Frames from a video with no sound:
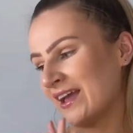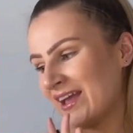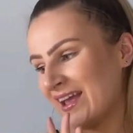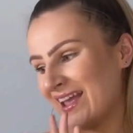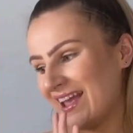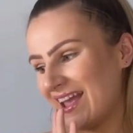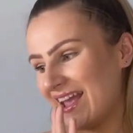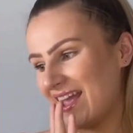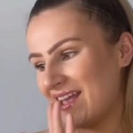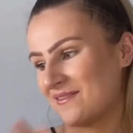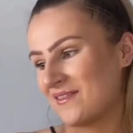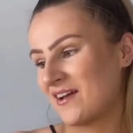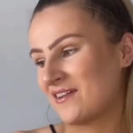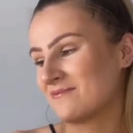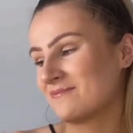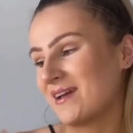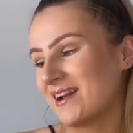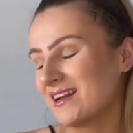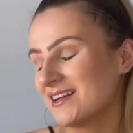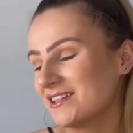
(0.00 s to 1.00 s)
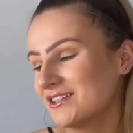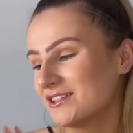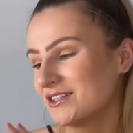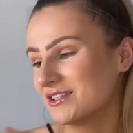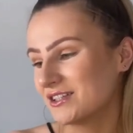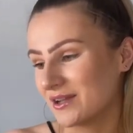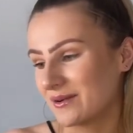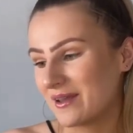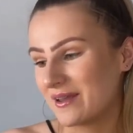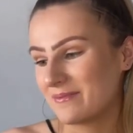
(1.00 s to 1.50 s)
if I've managed to do
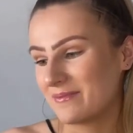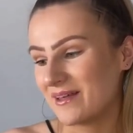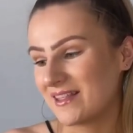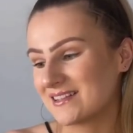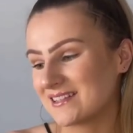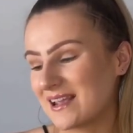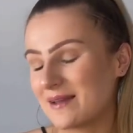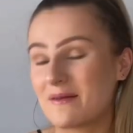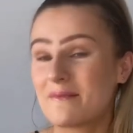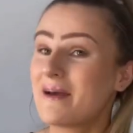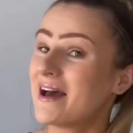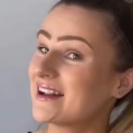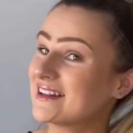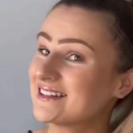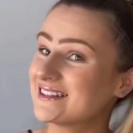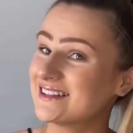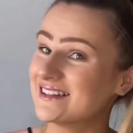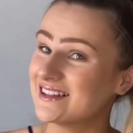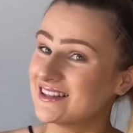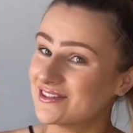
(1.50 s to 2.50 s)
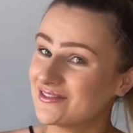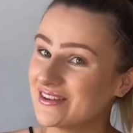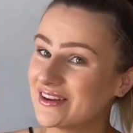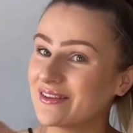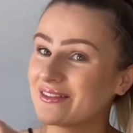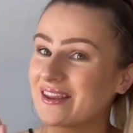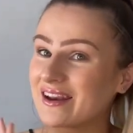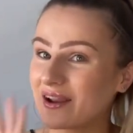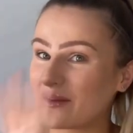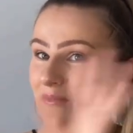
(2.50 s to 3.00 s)
it by the time I'm editing this video,
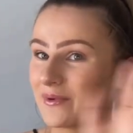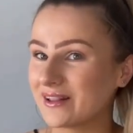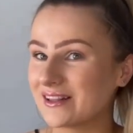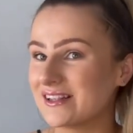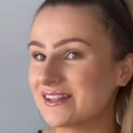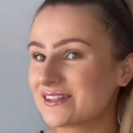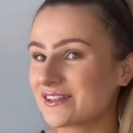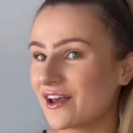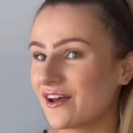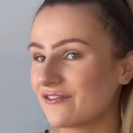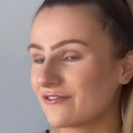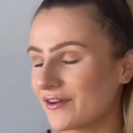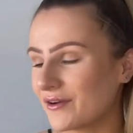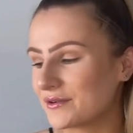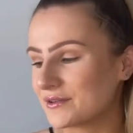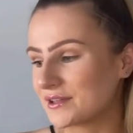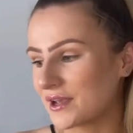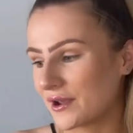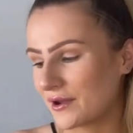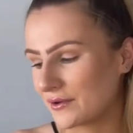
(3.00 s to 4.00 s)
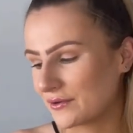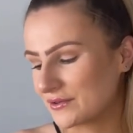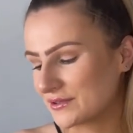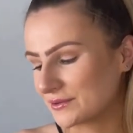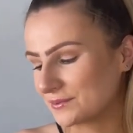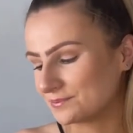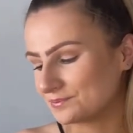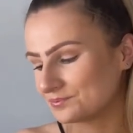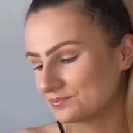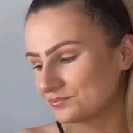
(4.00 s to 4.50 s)
then I will insert photos.
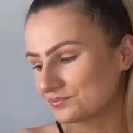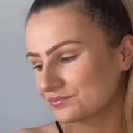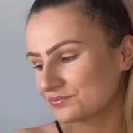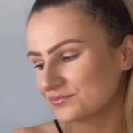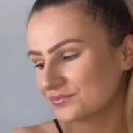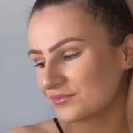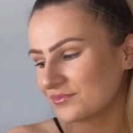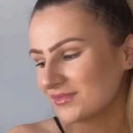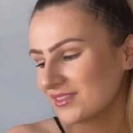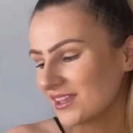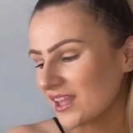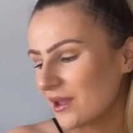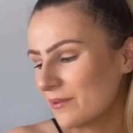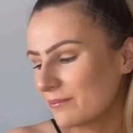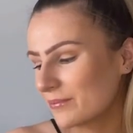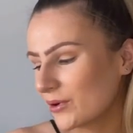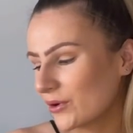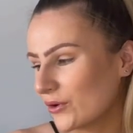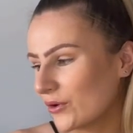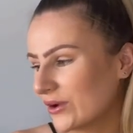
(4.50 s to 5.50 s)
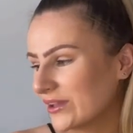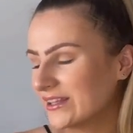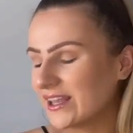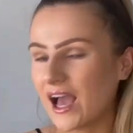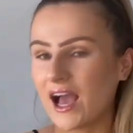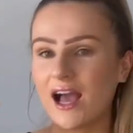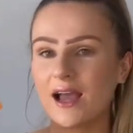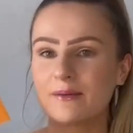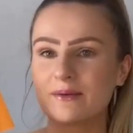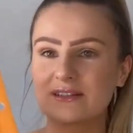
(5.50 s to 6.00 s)
But yeah,
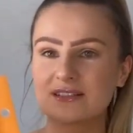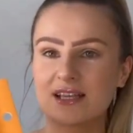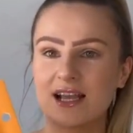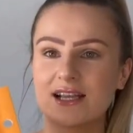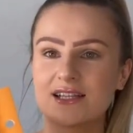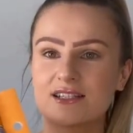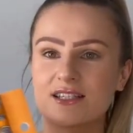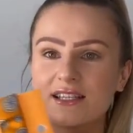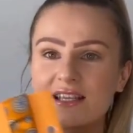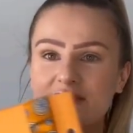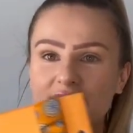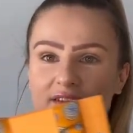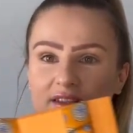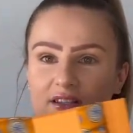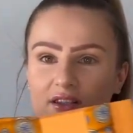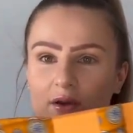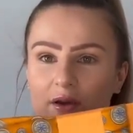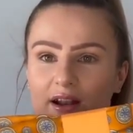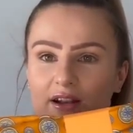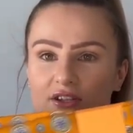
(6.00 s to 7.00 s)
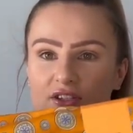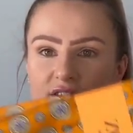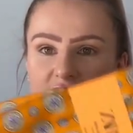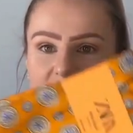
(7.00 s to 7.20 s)
I'm excited to give this a go. And I just think it's a